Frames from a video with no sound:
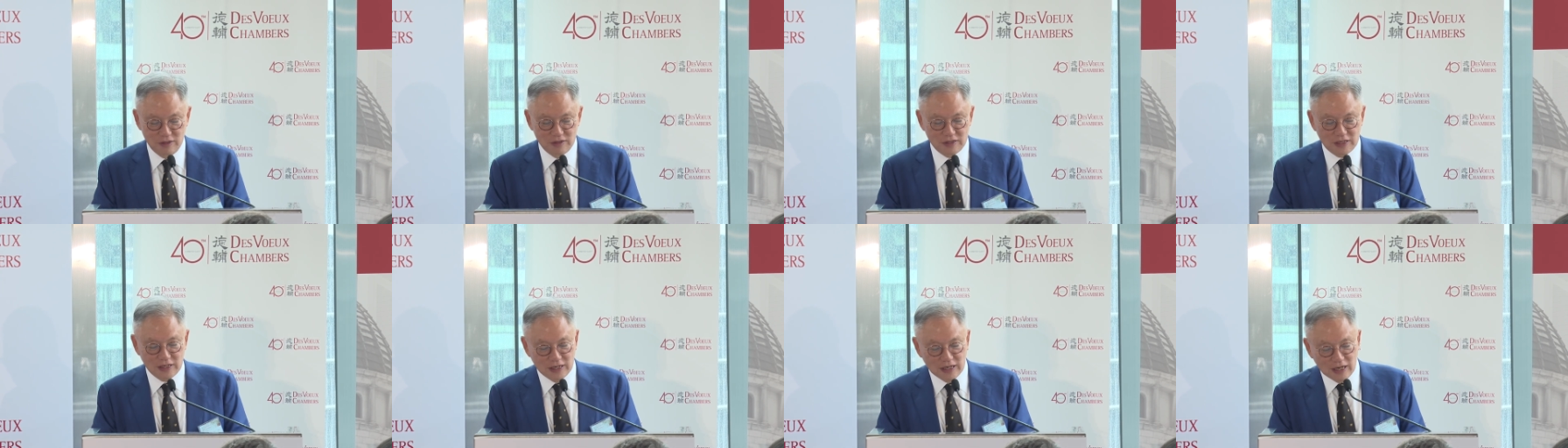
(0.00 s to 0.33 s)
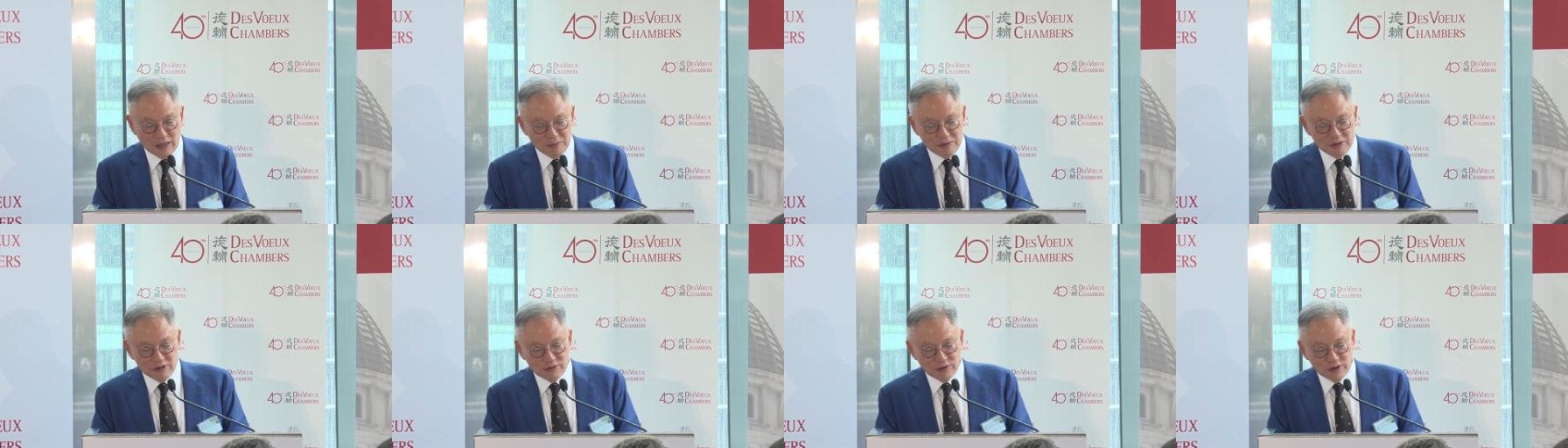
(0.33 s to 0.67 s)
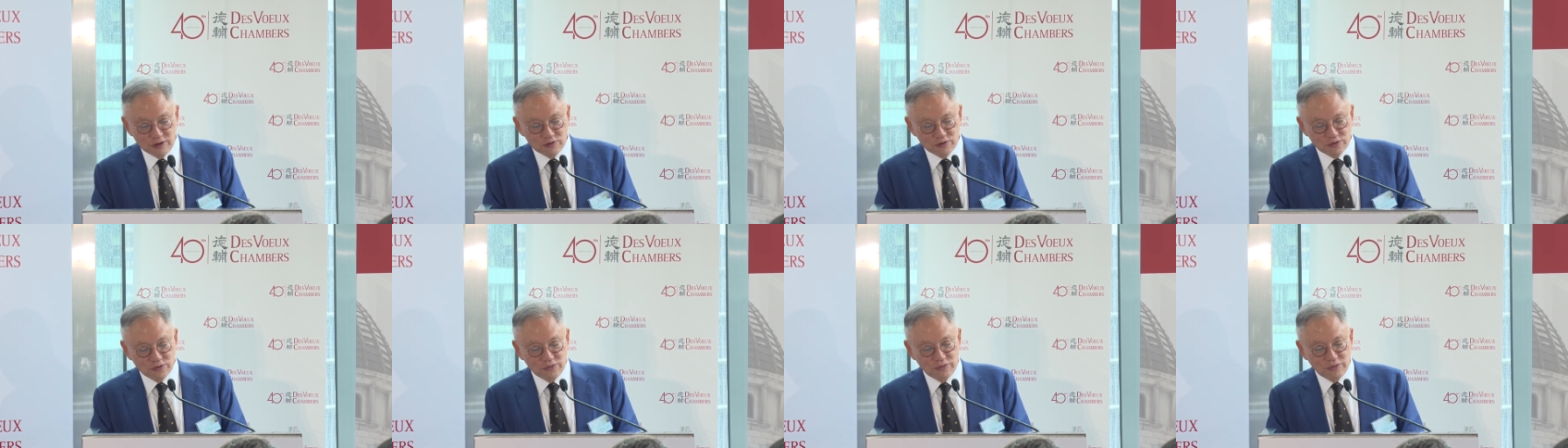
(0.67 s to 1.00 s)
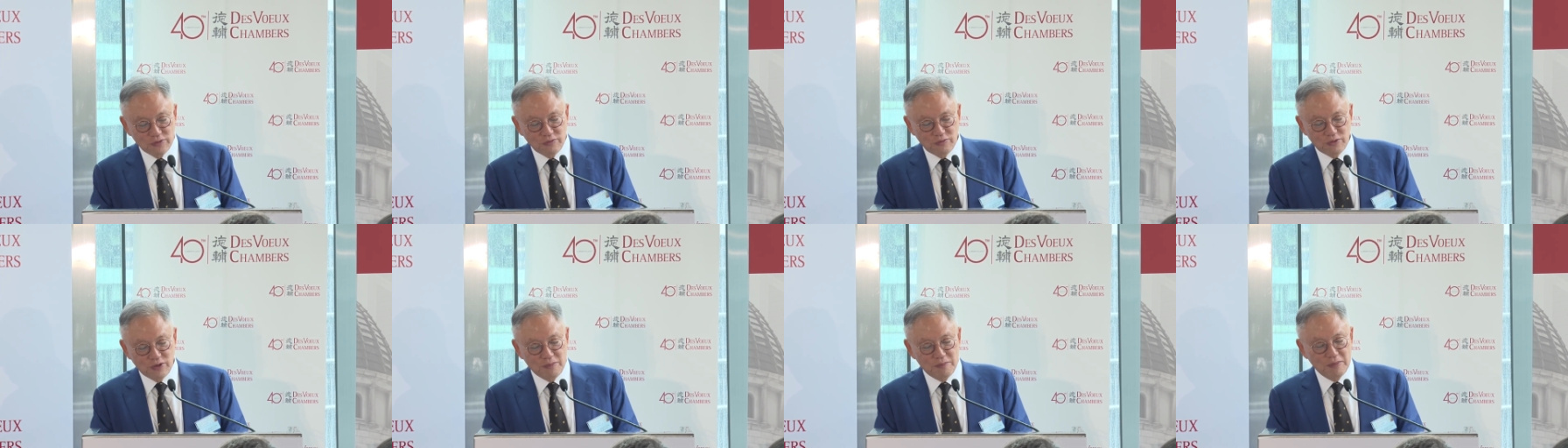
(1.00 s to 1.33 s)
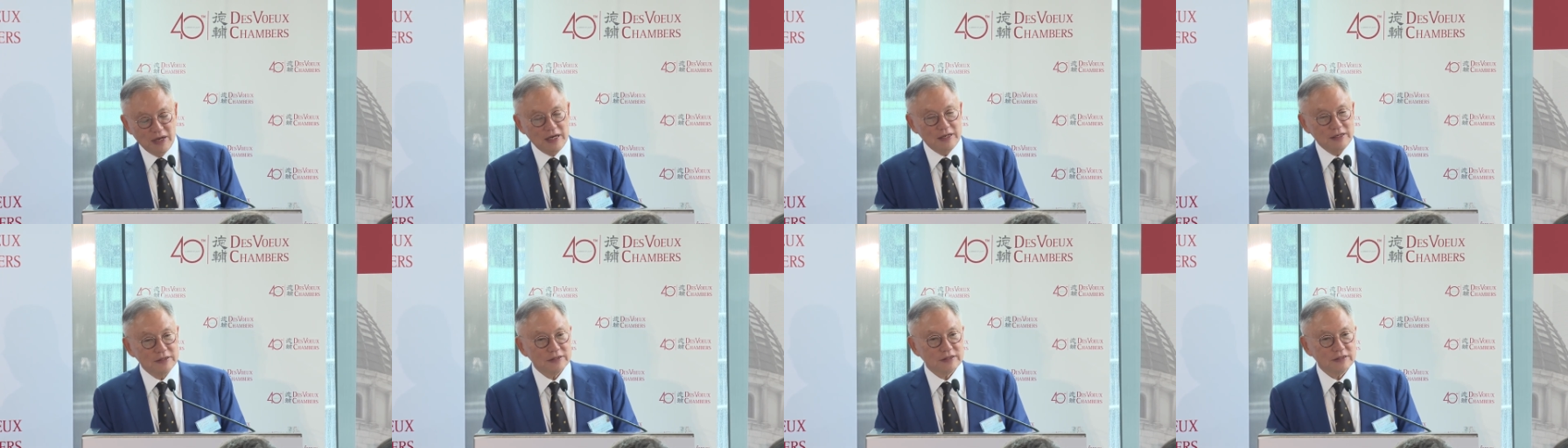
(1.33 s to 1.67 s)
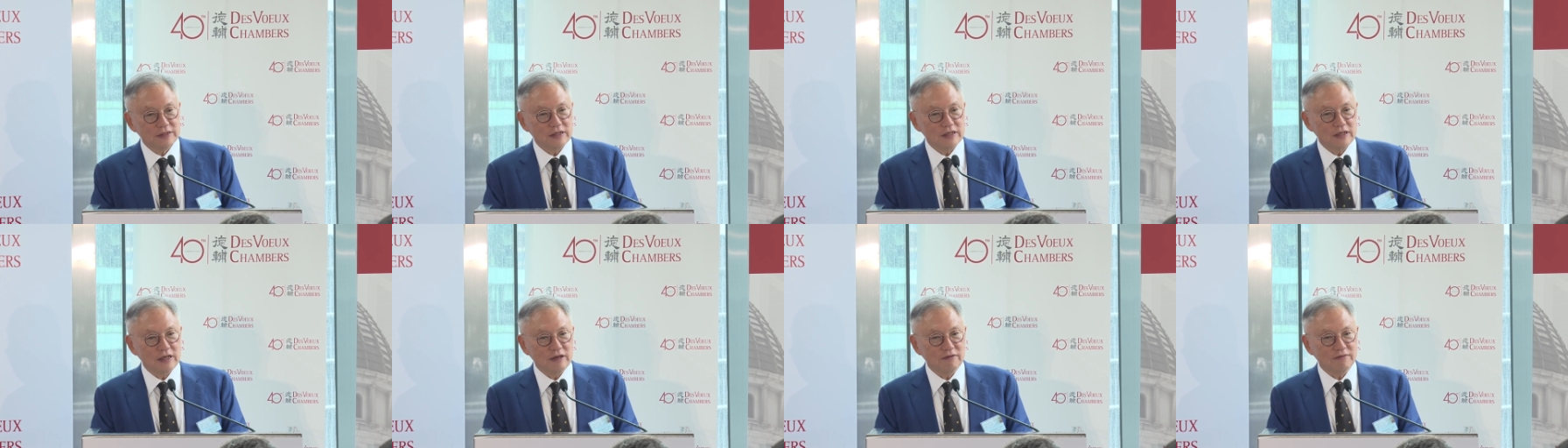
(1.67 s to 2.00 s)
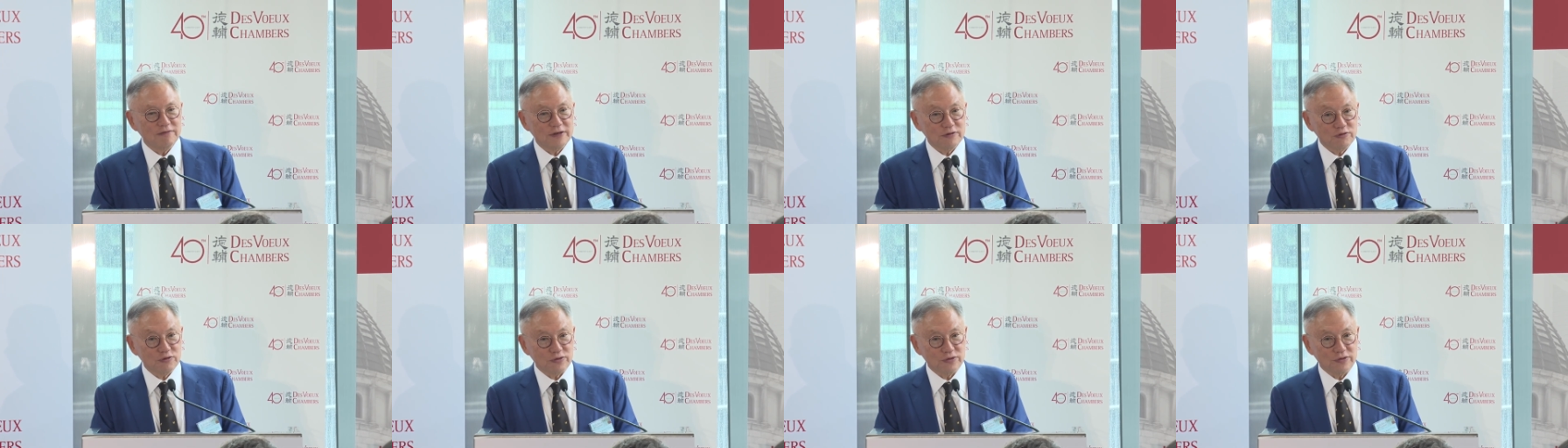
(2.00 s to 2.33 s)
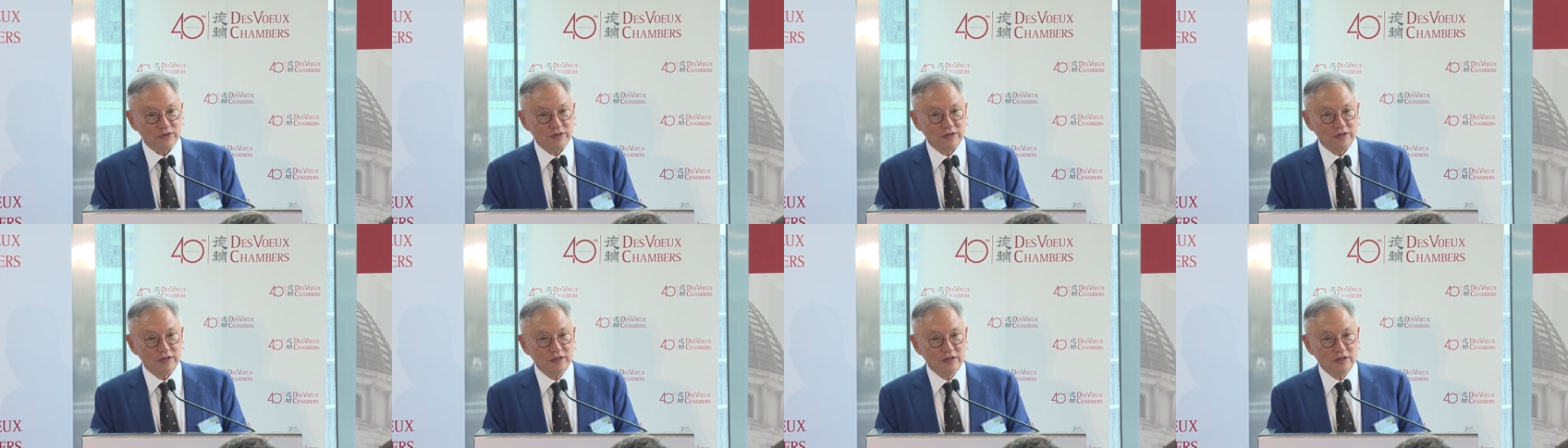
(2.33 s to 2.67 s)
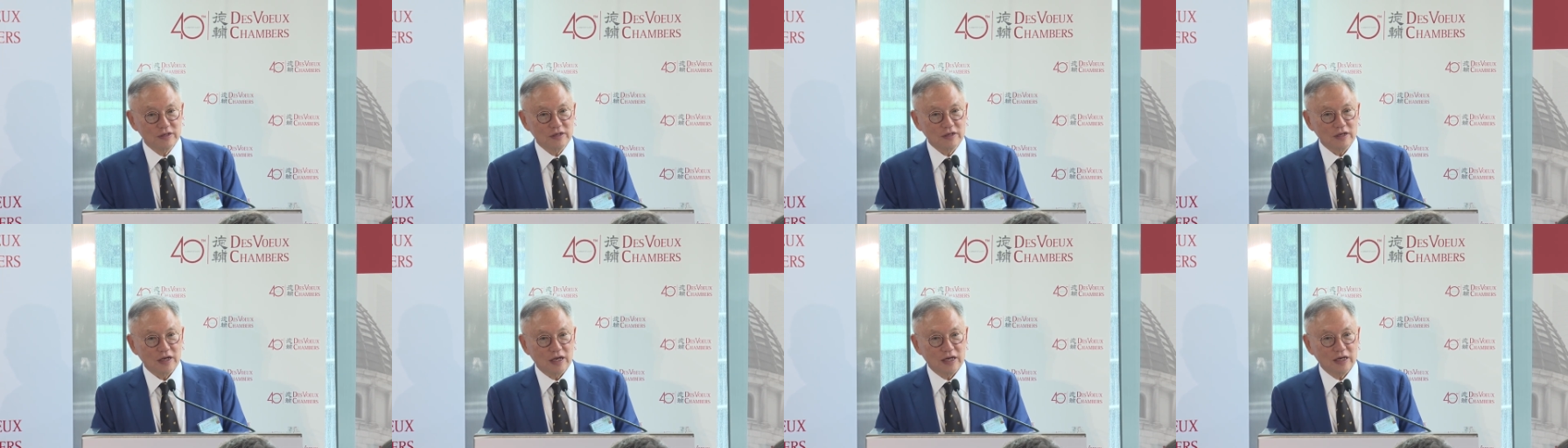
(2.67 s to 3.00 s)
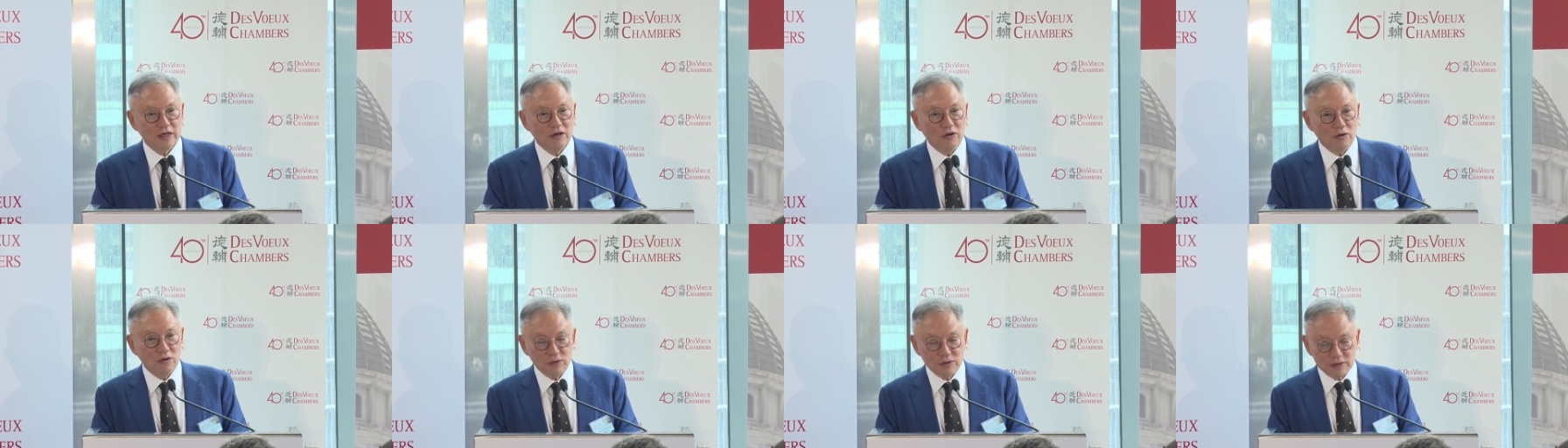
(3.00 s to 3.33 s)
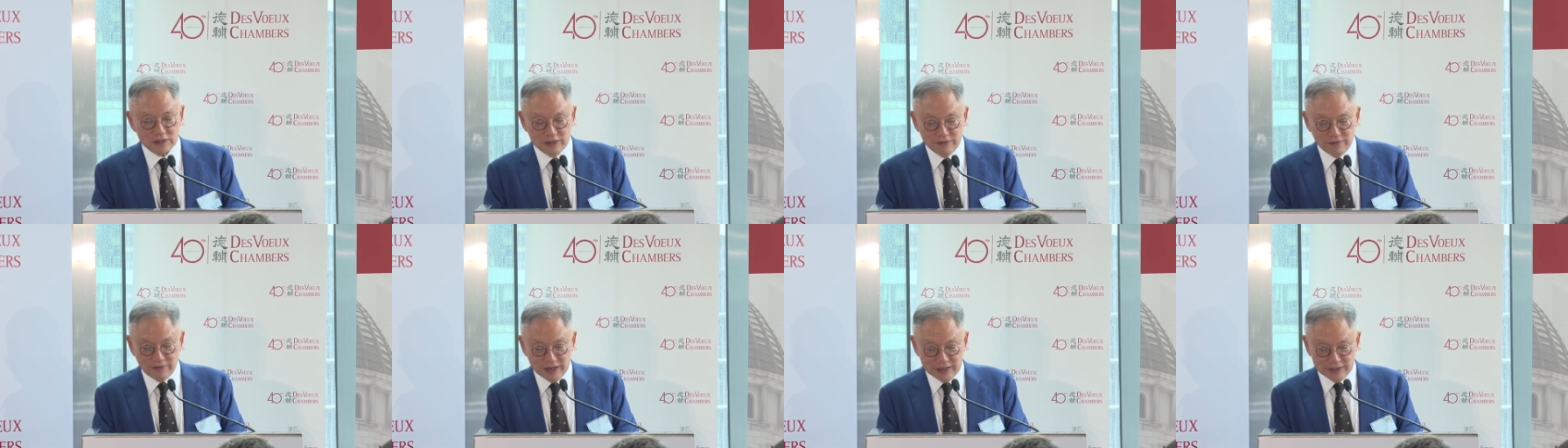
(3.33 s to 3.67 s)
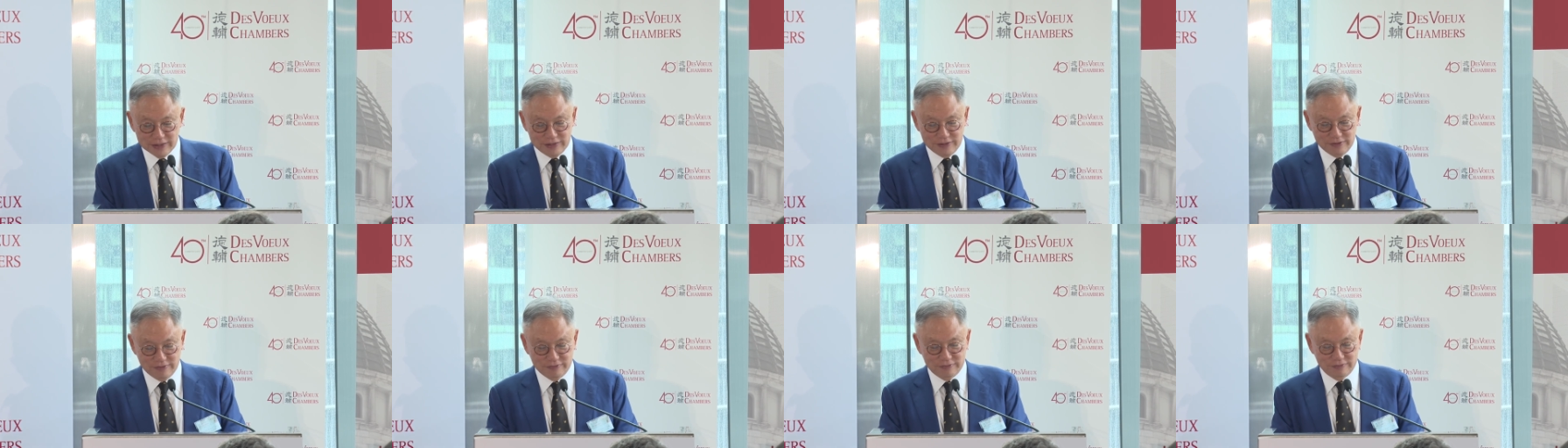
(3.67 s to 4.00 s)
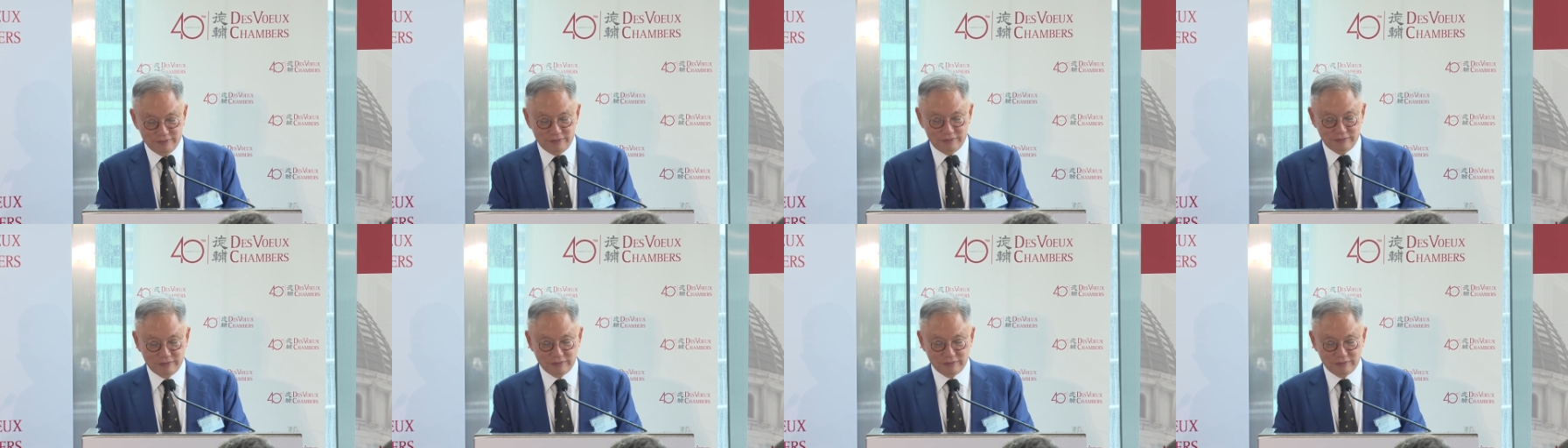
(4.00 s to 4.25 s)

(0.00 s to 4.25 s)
that arbitration remains efficient and cost effective?